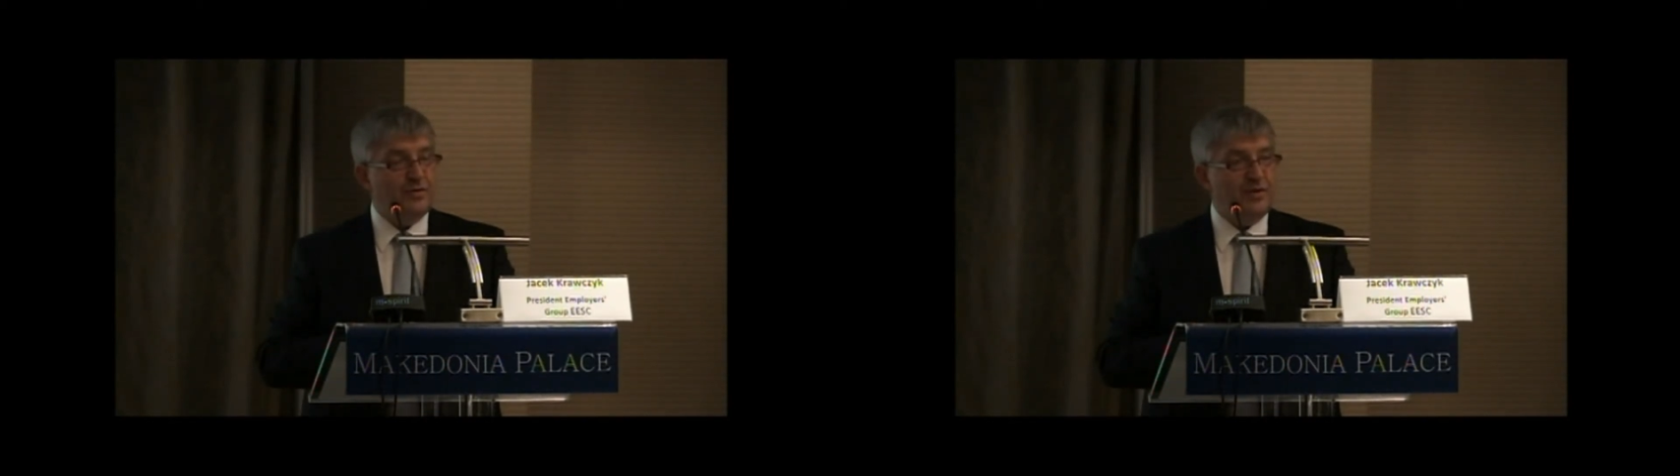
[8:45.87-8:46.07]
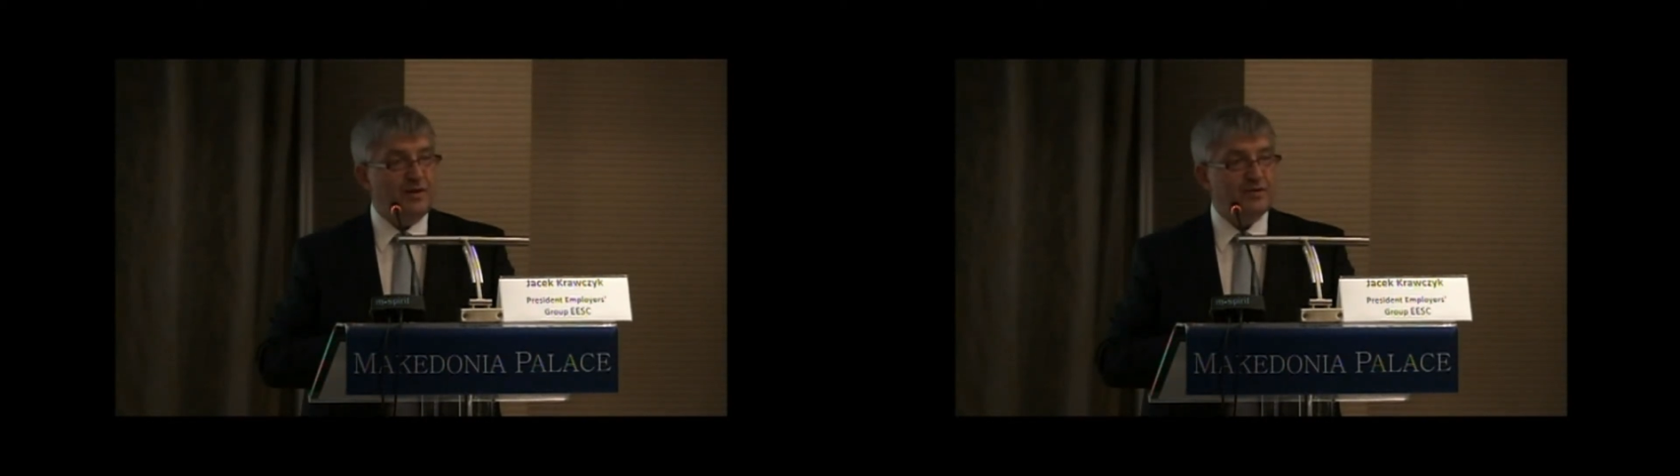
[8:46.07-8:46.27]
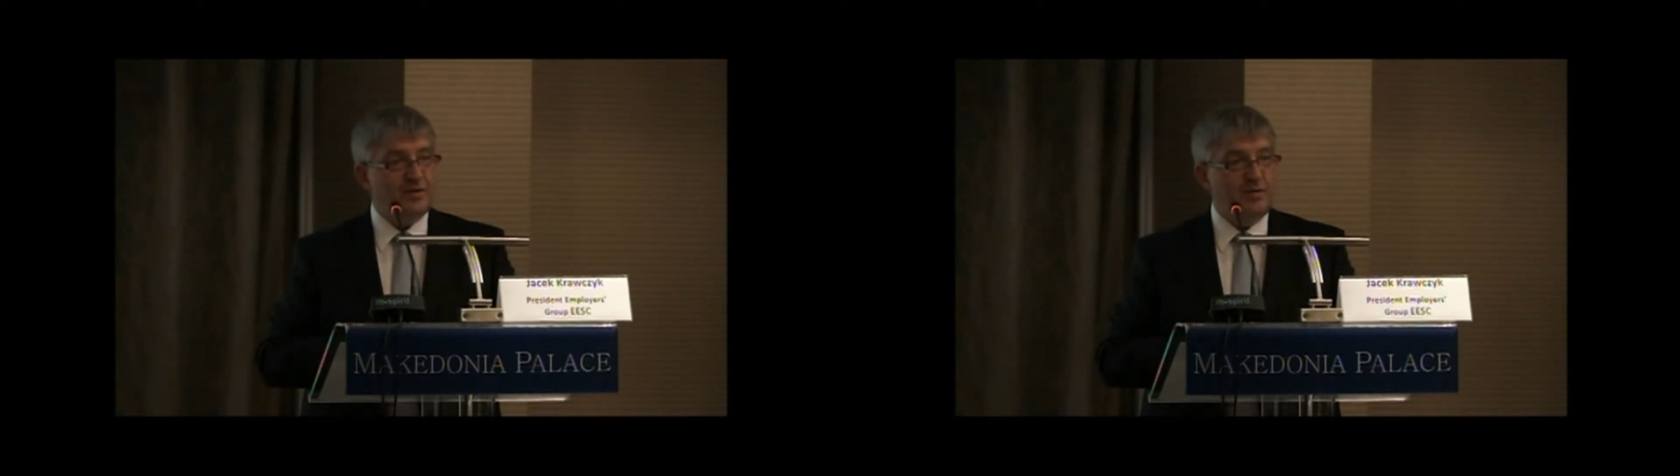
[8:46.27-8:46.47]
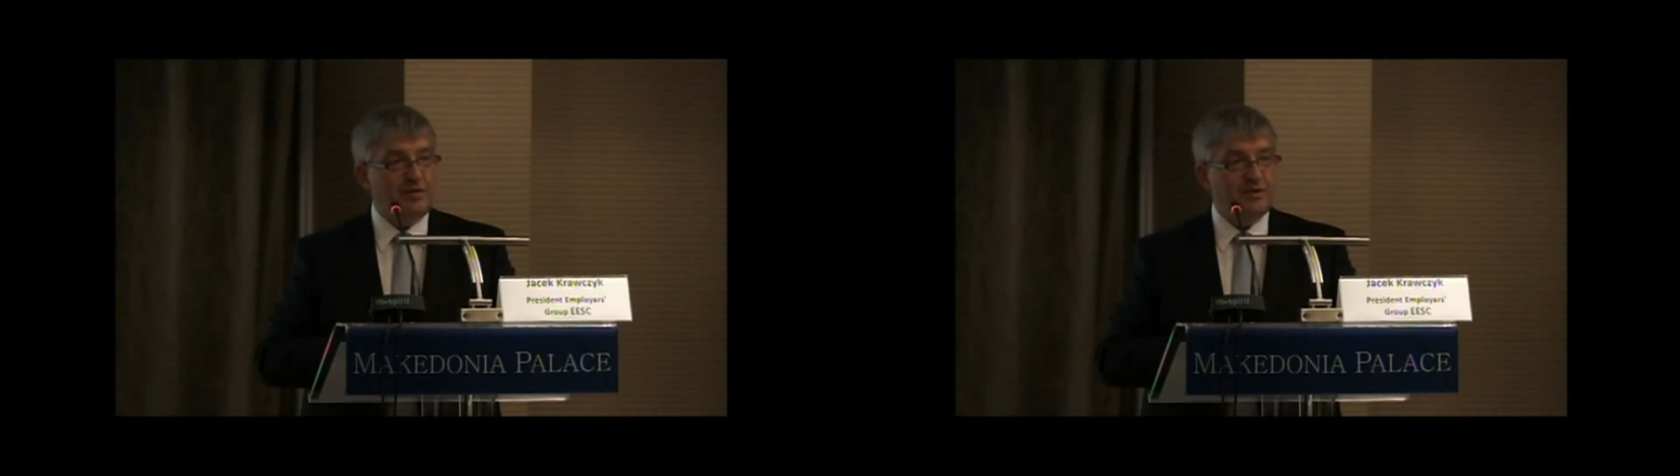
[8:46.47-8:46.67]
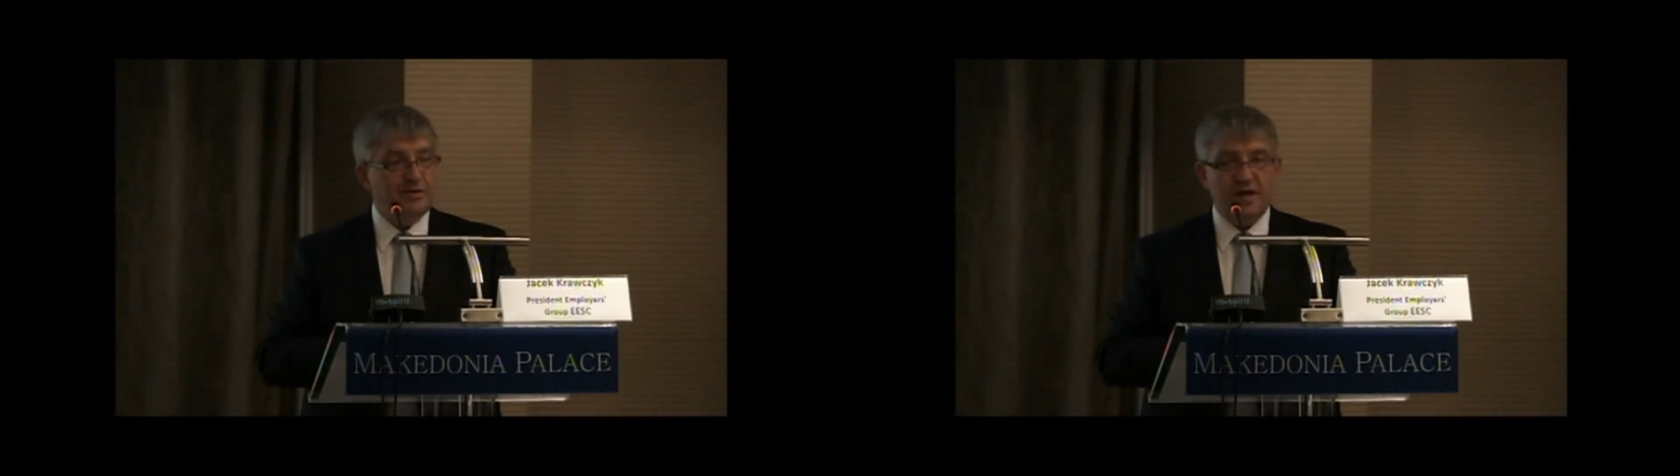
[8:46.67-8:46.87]
the
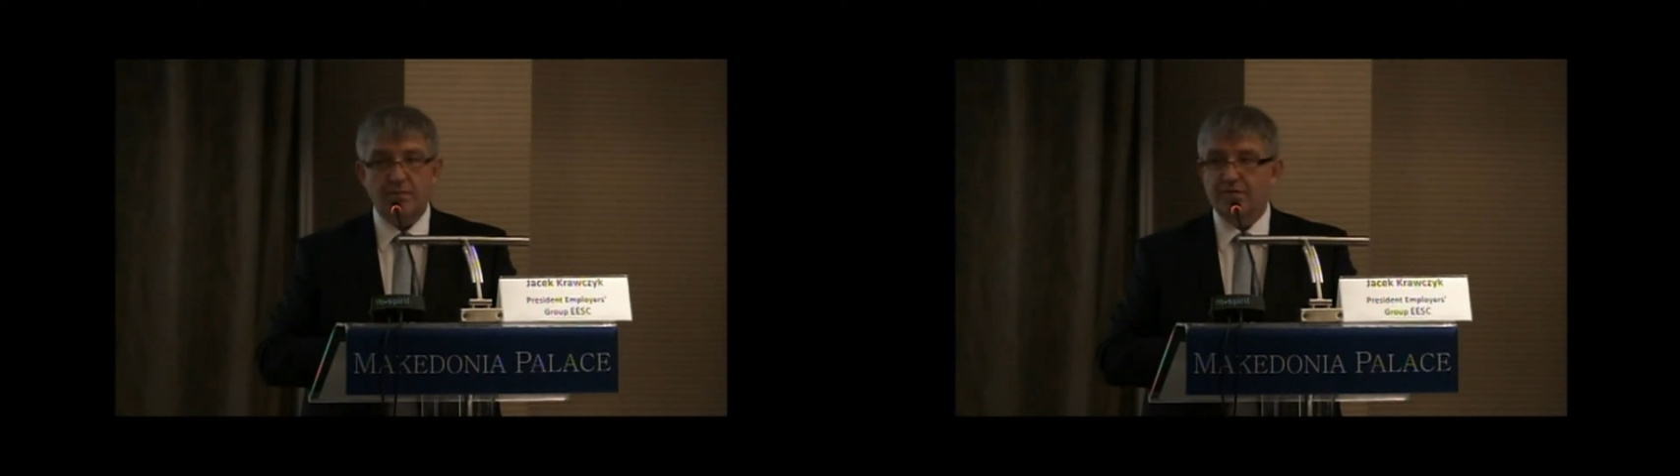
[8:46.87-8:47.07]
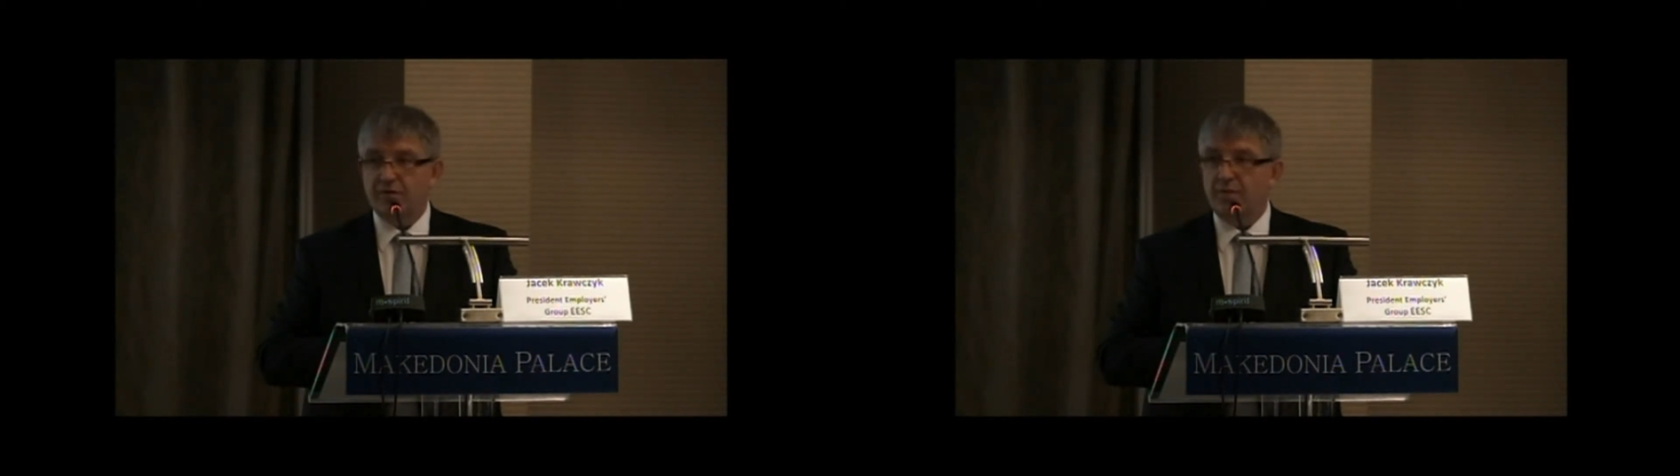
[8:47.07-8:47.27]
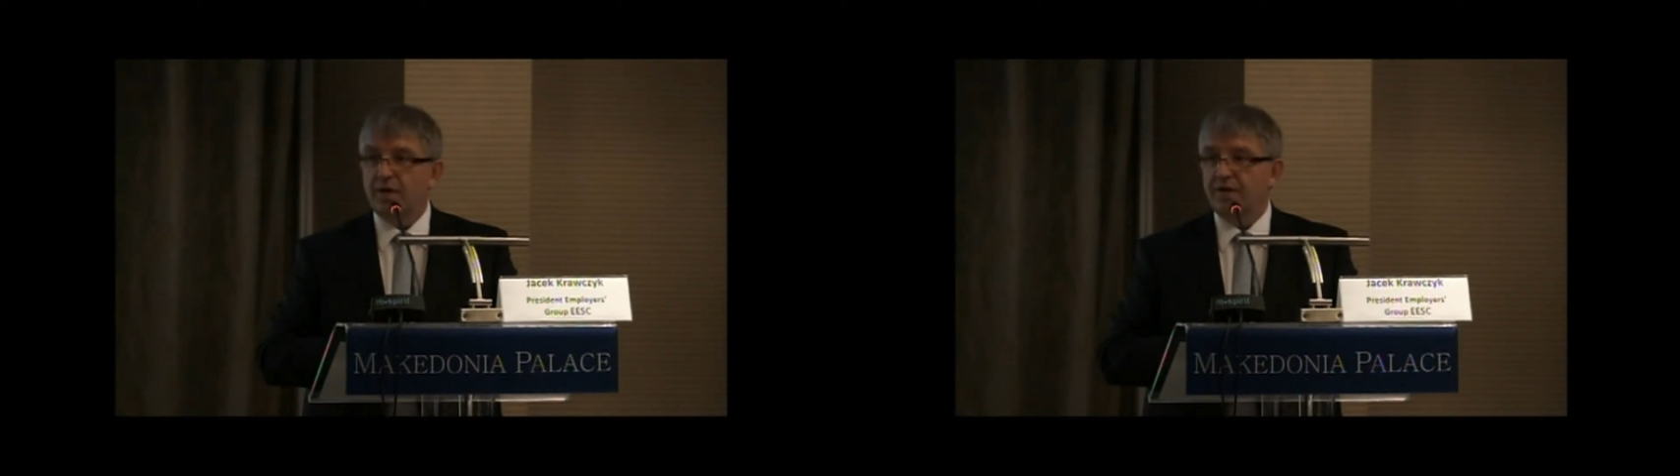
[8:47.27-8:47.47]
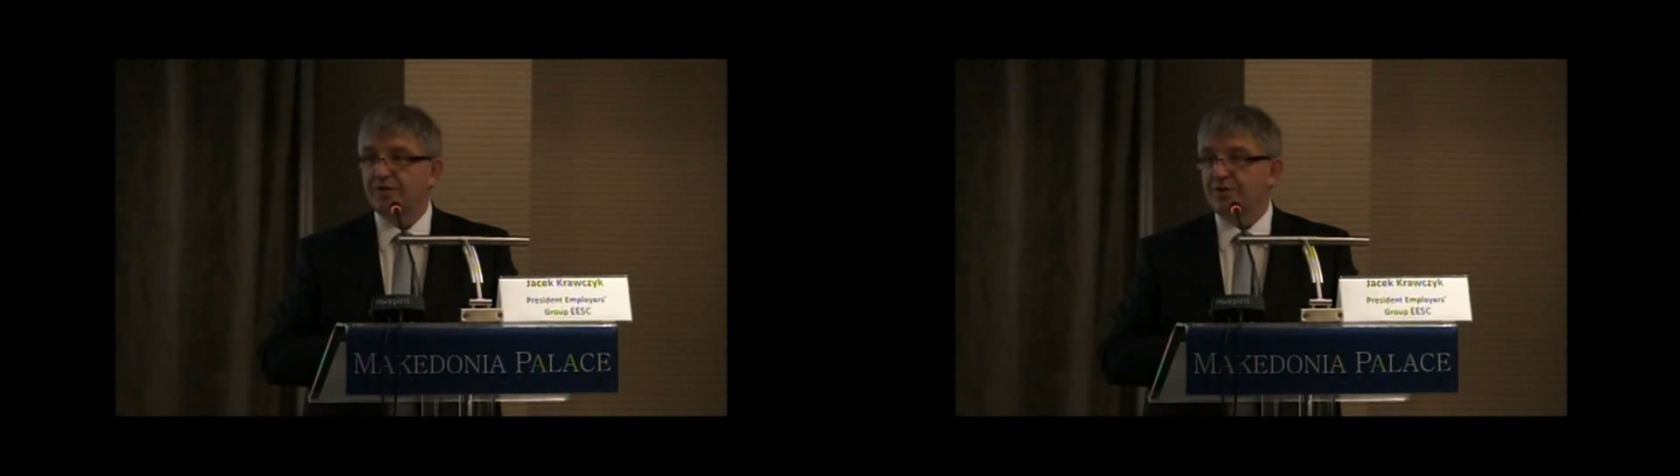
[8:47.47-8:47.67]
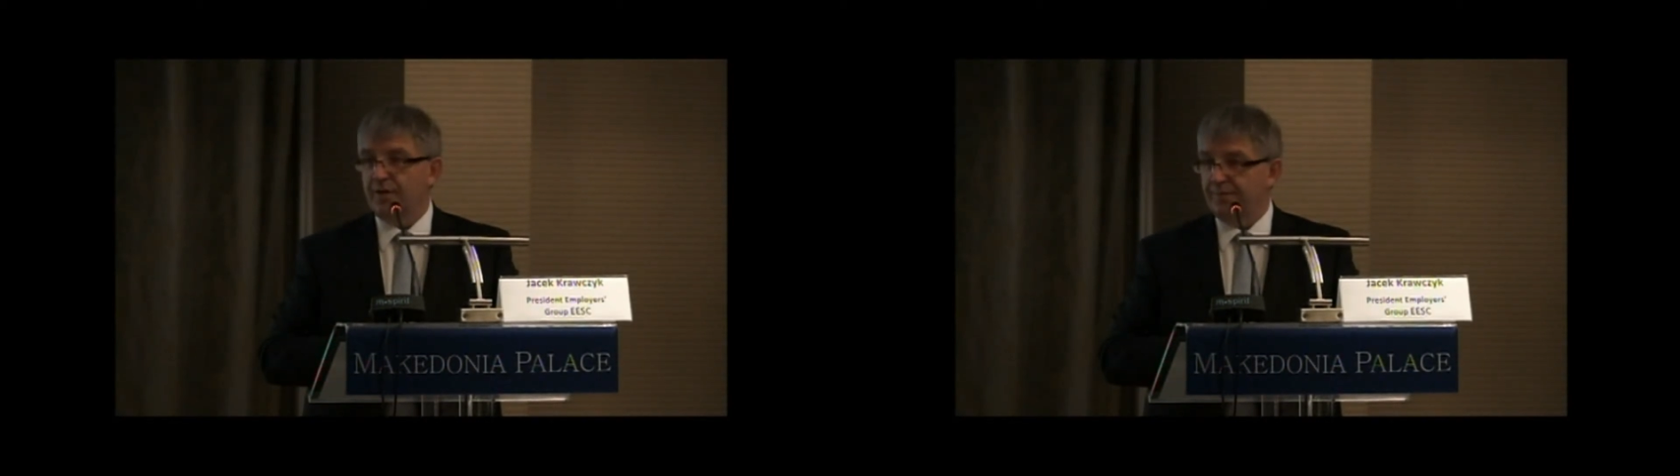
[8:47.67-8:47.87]
SMEs is coming from my
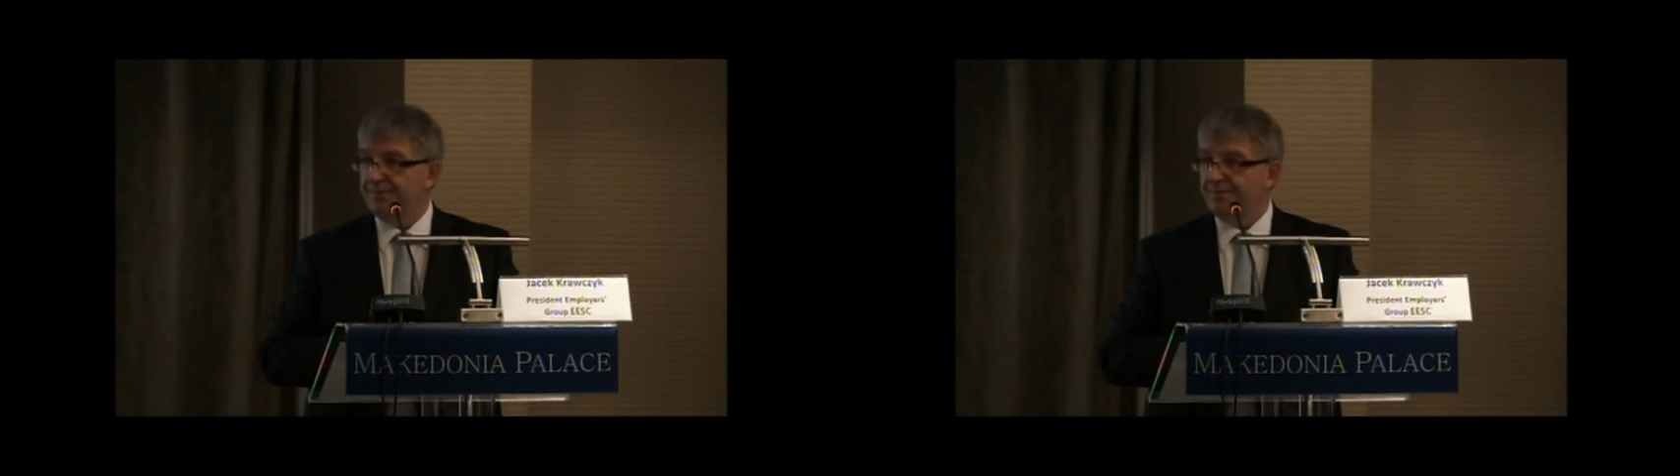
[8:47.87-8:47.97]
country.